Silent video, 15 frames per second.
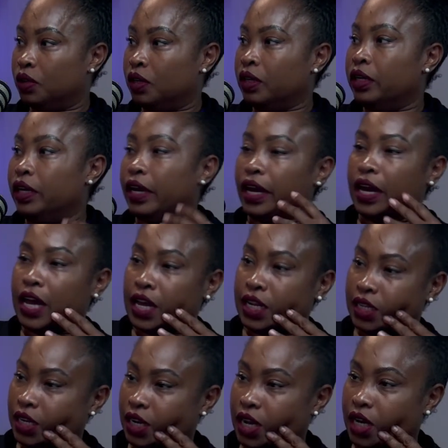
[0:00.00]
Yeah, I
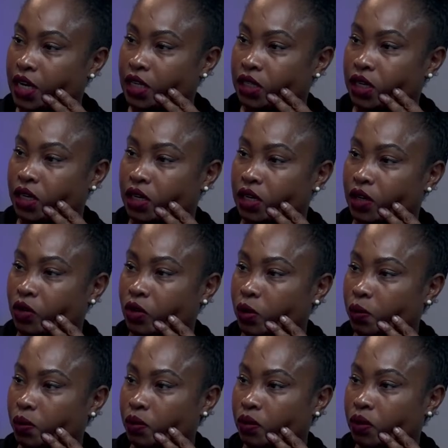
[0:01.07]
did like it. And
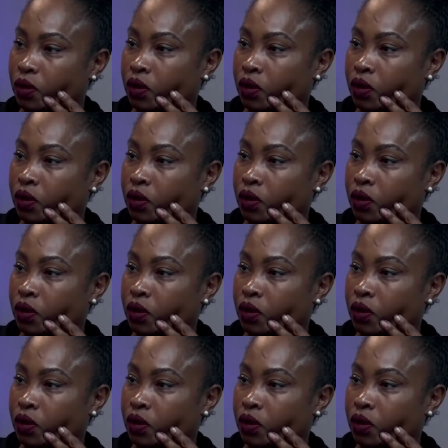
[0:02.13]
oop.